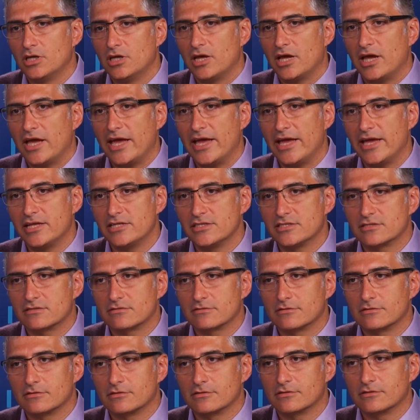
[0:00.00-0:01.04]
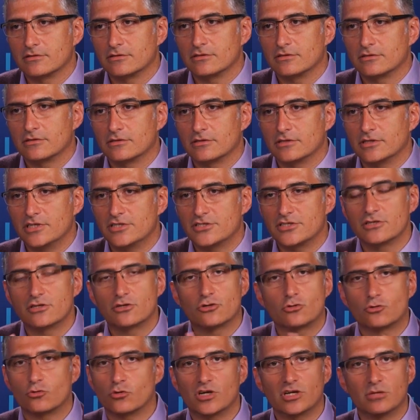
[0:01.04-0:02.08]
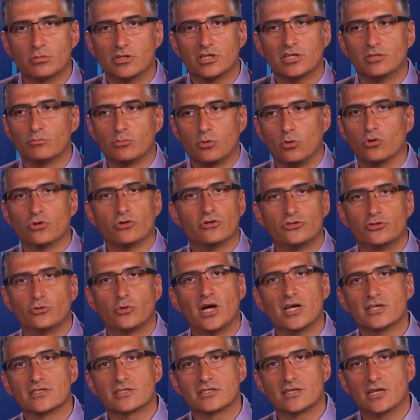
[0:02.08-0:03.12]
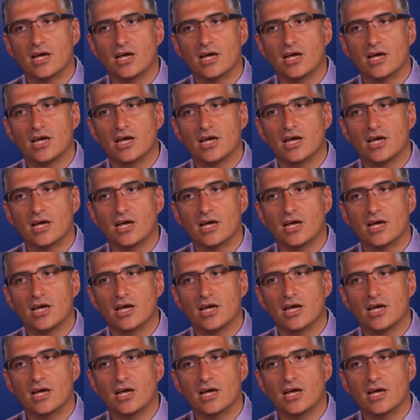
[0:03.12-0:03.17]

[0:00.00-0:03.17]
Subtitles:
And it's incredibly important to us.